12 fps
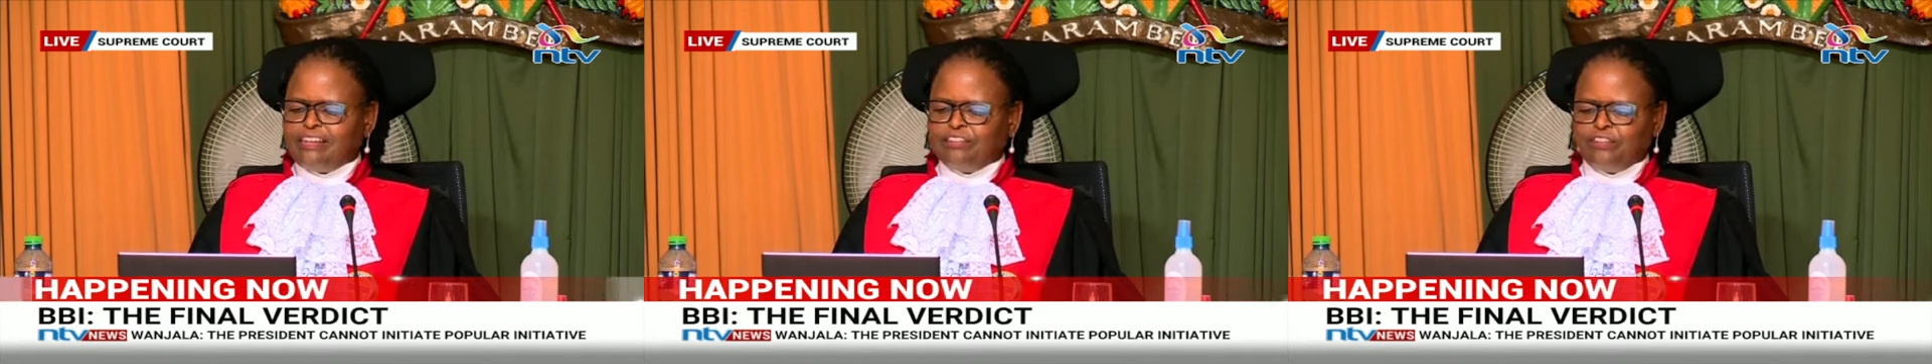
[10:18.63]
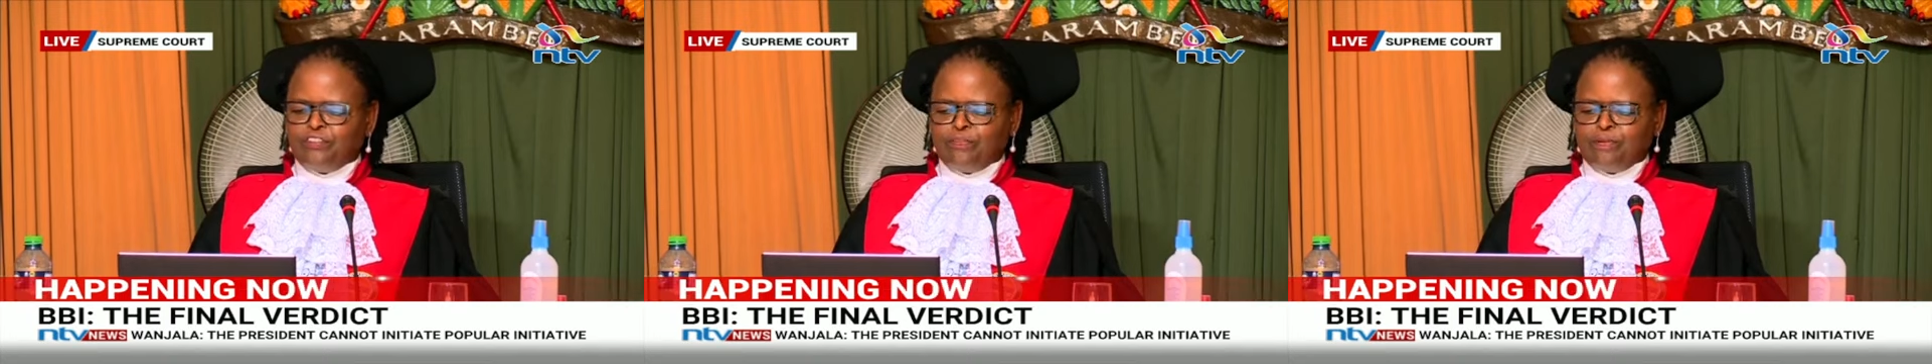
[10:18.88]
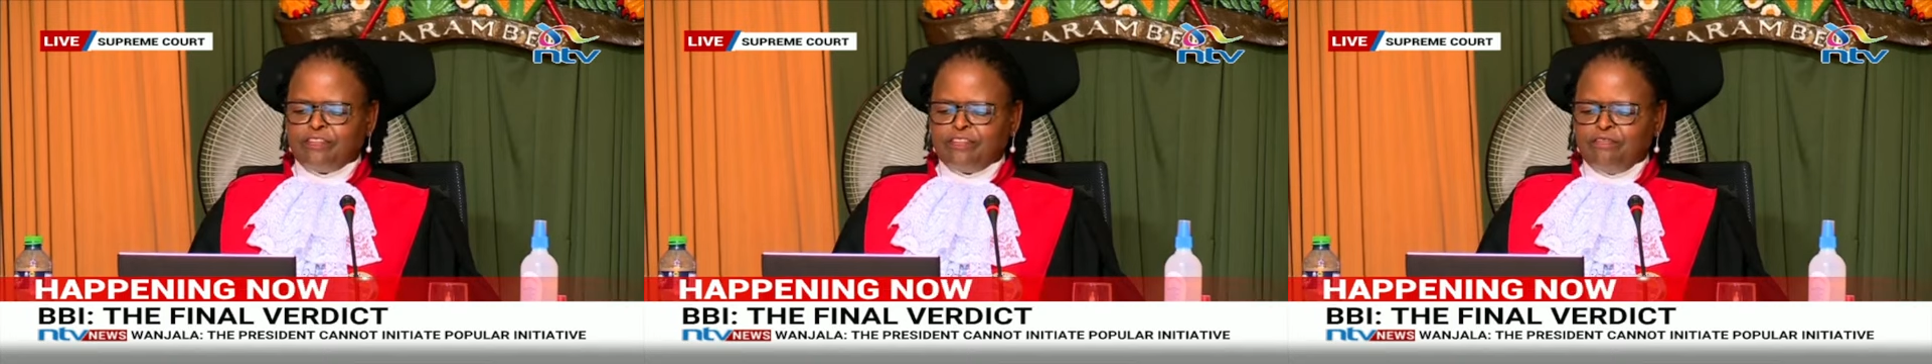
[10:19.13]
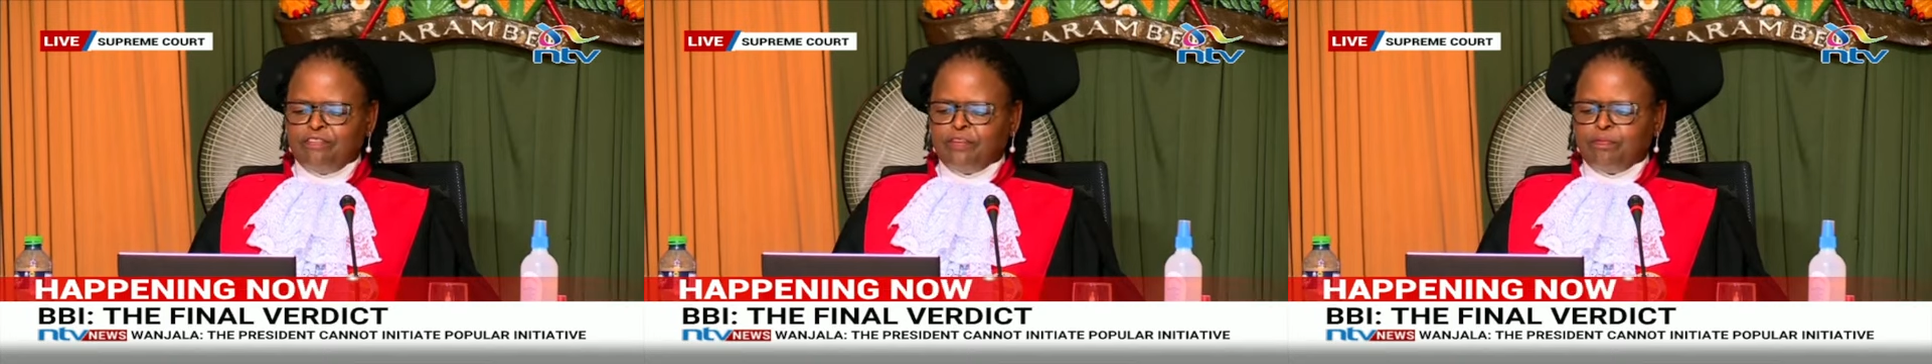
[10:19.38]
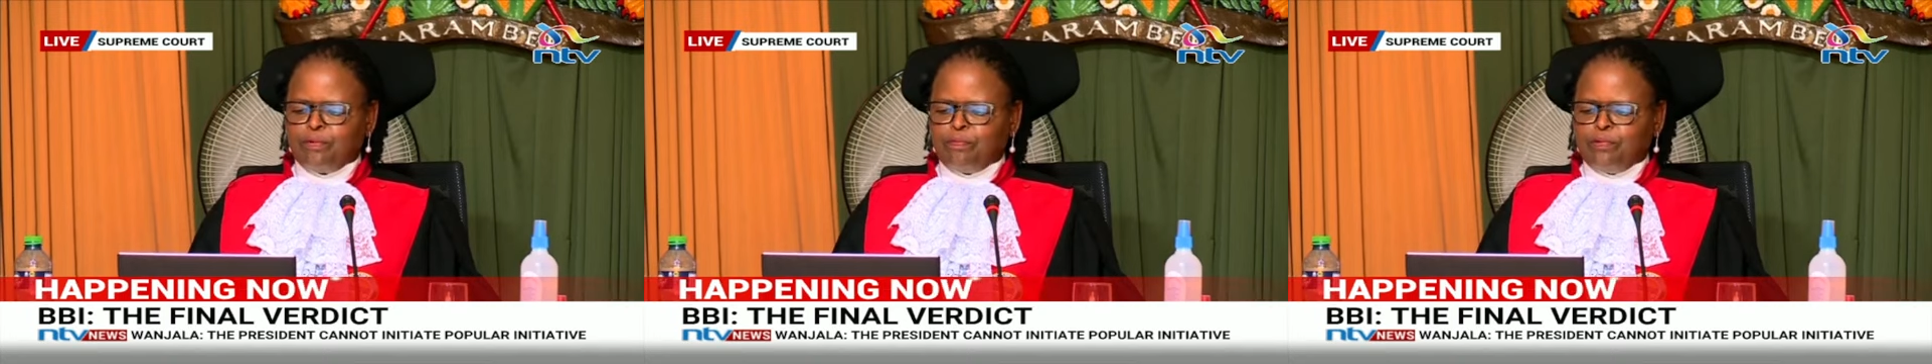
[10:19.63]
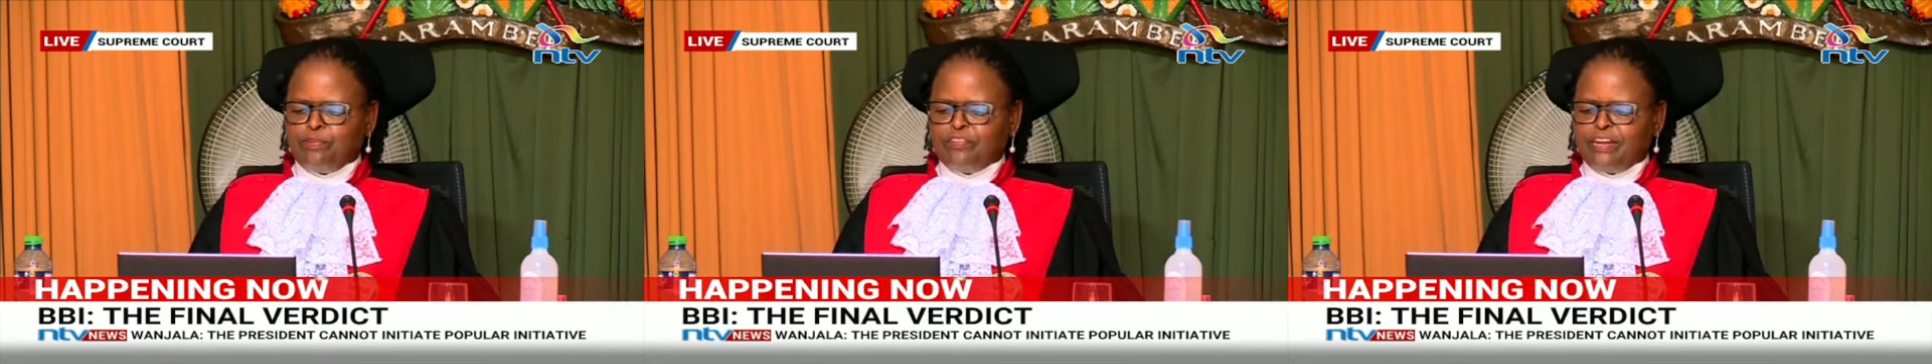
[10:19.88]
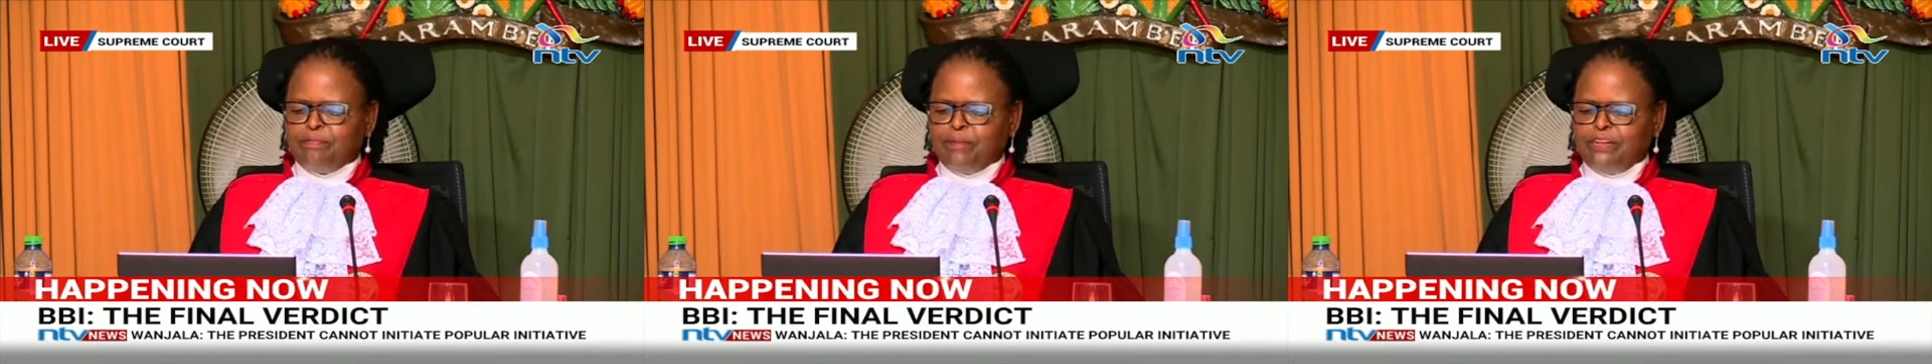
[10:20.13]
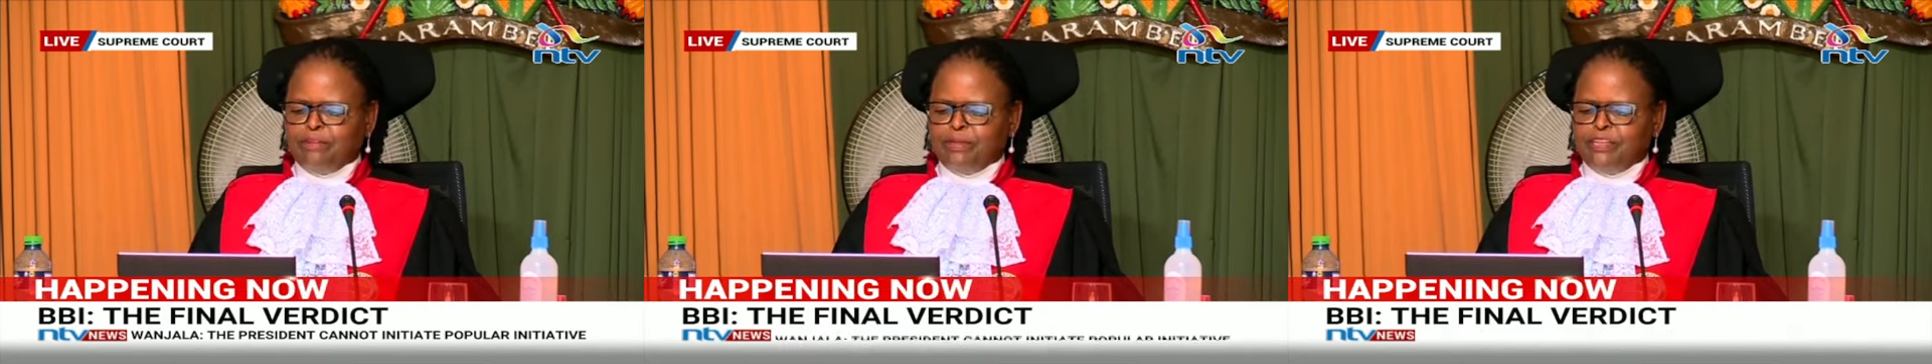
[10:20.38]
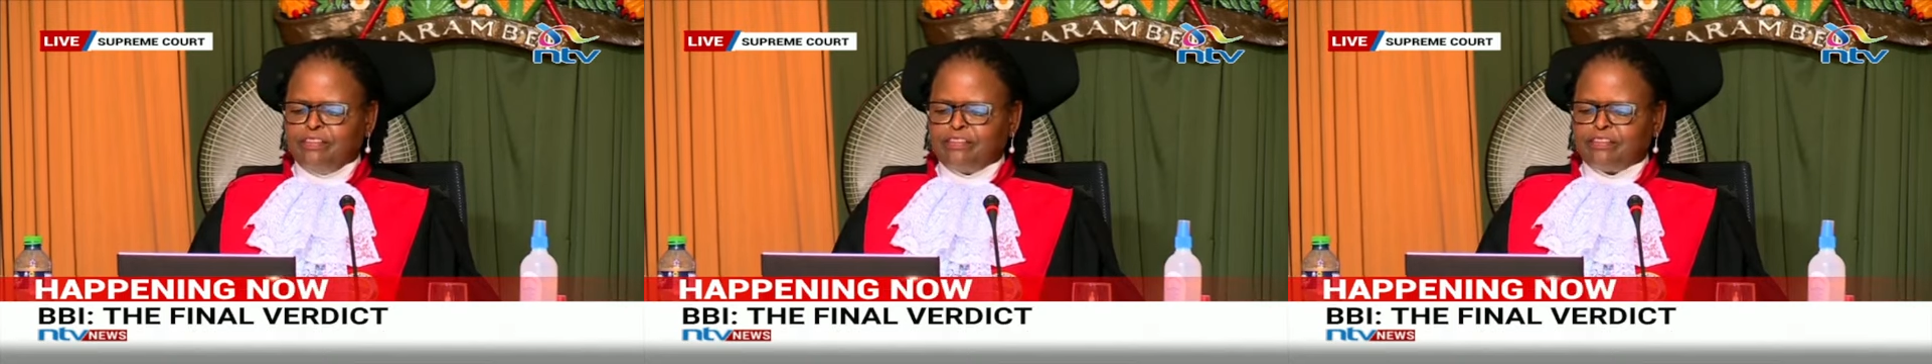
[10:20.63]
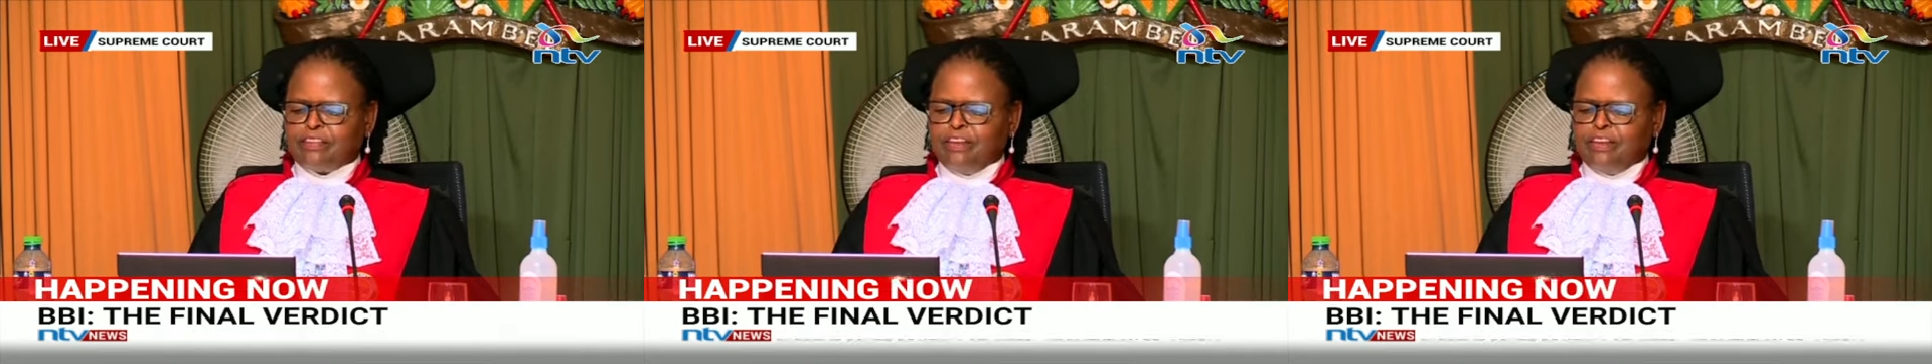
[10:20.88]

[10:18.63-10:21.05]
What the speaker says: that all specific proposed amendments